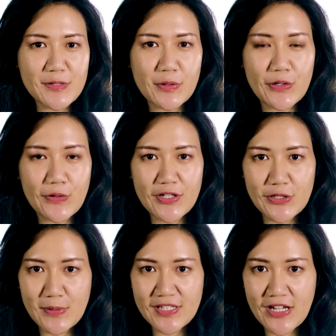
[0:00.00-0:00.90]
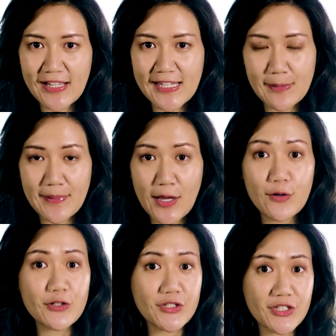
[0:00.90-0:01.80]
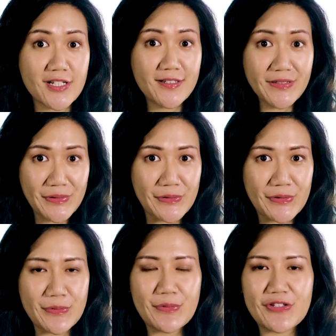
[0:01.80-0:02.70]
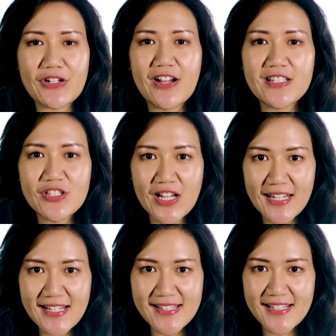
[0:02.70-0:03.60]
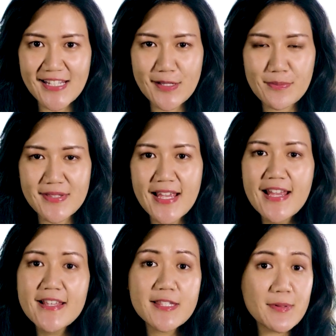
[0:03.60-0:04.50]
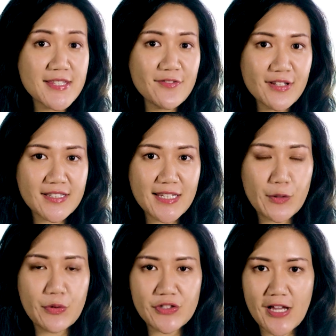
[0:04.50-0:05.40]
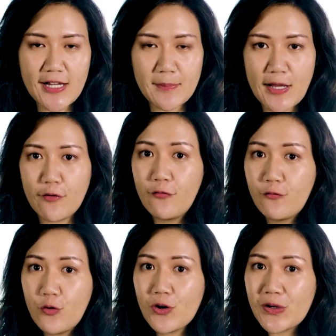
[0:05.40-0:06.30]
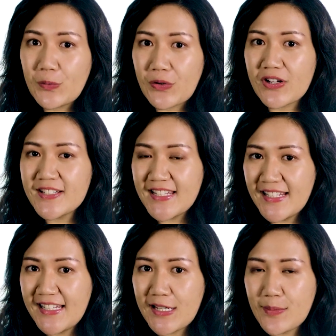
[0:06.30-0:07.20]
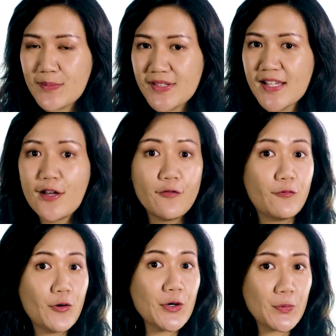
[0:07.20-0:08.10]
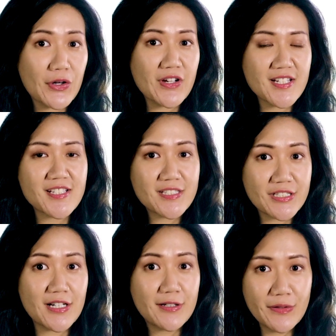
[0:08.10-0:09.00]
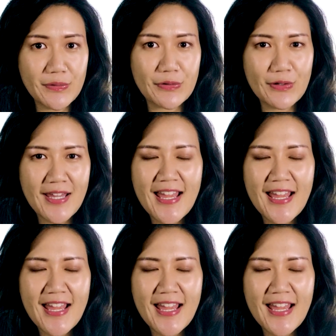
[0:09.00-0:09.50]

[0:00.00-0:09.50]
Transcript: we're going to be talking about Chengyu, which are Chinese idioms. Specifically, we'll talk about 4-word idioms. 4-word Chengyu.